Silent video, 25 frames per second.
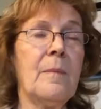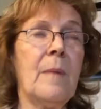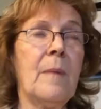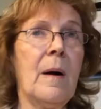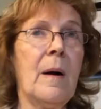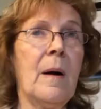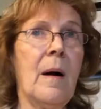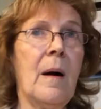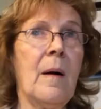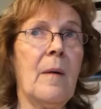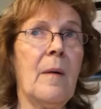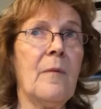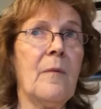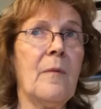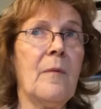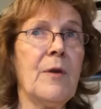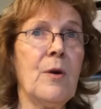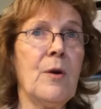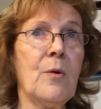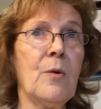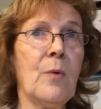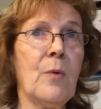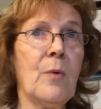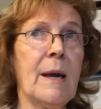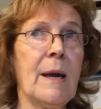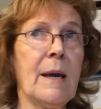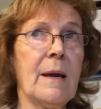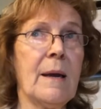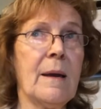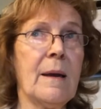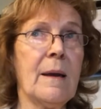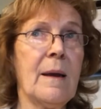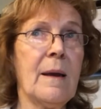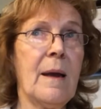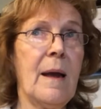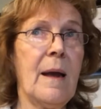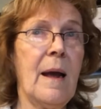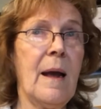viewing,
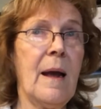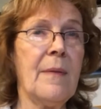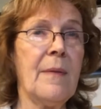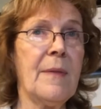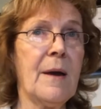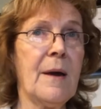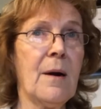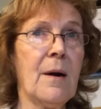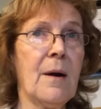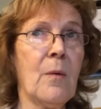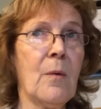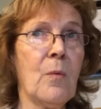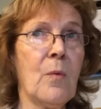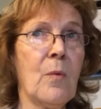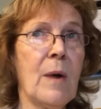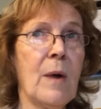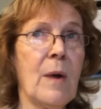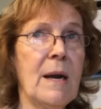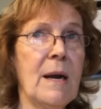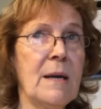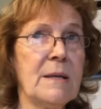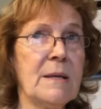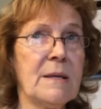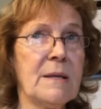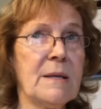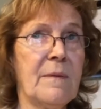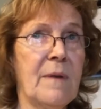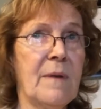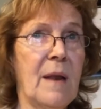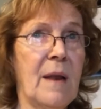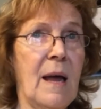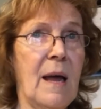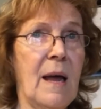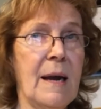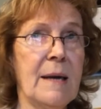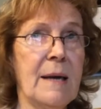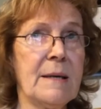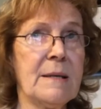and there are rays of
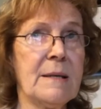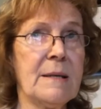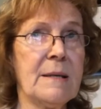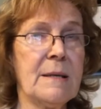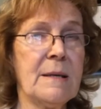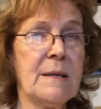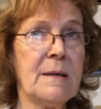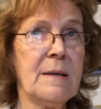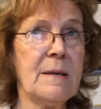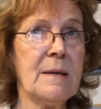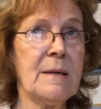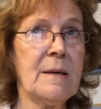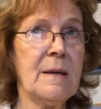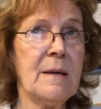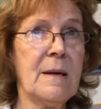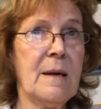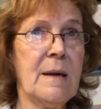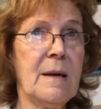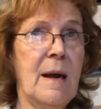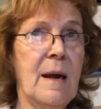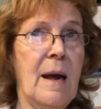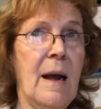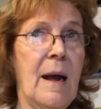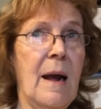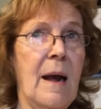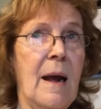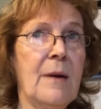light, and